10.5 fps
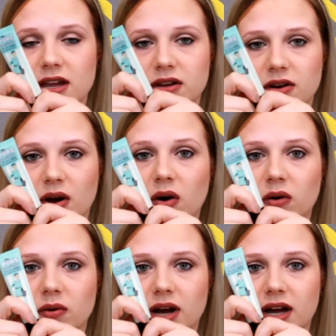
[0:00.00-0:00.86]
you
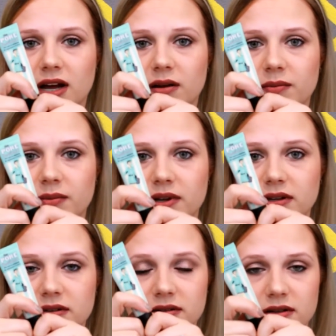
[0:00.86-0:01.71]
know, um,
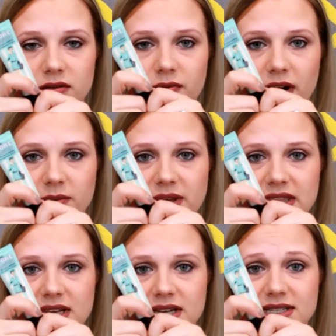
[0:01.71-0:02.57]

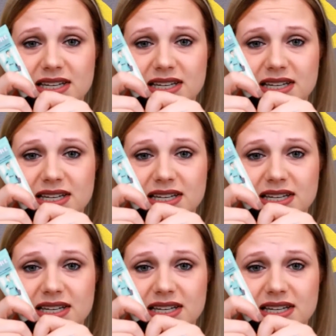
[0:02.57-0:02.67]
recommend this.